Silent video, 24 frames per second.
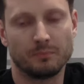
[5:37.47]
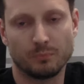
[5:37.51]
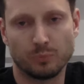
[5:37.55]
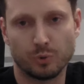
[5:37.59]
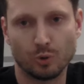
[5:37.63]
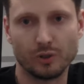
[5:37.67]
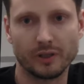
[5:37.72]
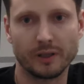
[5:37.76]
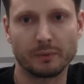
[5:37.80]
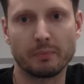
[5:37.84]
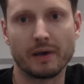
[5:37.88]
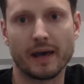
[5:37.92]

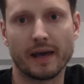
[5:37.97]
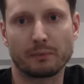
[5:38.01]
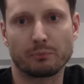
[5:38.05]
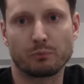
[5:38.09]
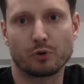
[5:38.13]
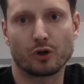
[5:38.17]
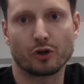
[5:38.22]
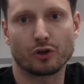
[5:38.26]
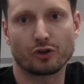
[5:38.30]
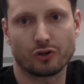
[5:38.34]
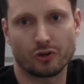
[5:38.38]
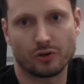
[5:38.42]
pulling back
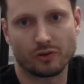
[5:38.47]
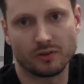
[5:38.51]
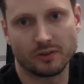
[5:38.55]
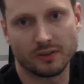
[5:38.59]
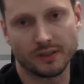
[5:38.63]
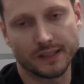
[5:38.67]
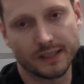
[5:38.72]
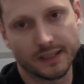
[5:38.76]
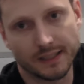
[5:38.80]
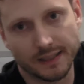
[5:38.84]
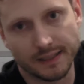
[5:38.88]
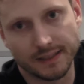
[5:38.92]
pressure
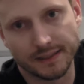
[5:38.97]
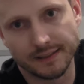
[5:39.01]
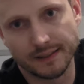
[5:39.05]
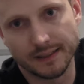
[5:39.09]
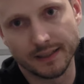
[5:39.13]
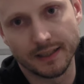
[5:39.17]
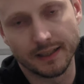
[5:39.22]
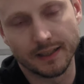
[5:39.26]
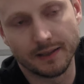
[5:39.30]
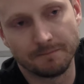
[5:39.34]
is